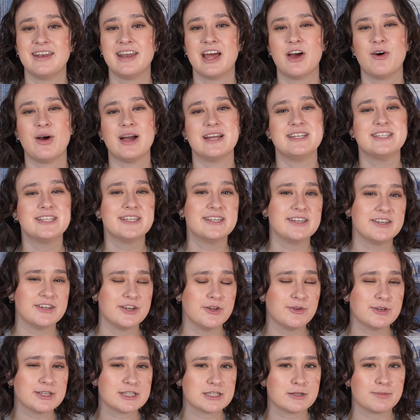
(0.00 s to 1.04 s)
Now, I didn't
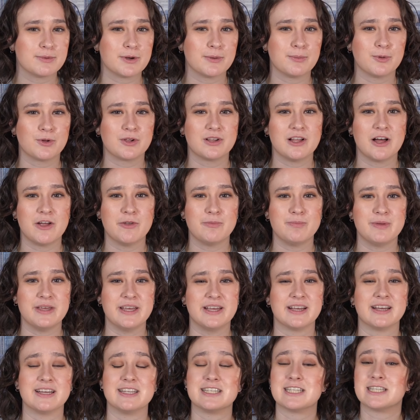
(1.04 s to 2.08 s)
notice the Purple Cloud
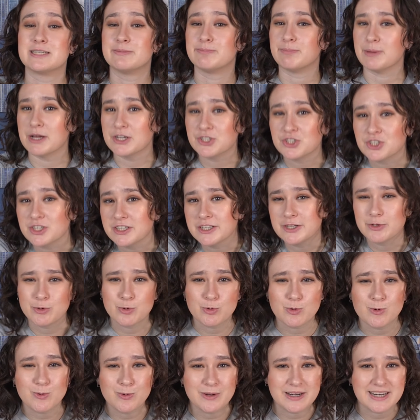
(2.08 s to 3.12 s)
being especially
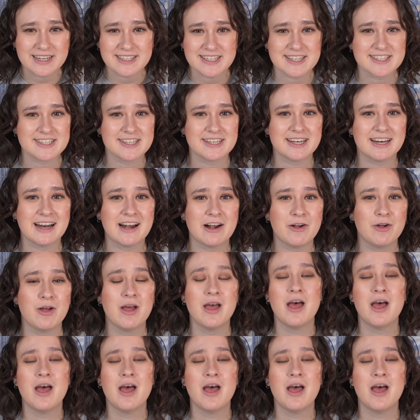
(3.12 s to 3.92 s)
cool when I tested it out,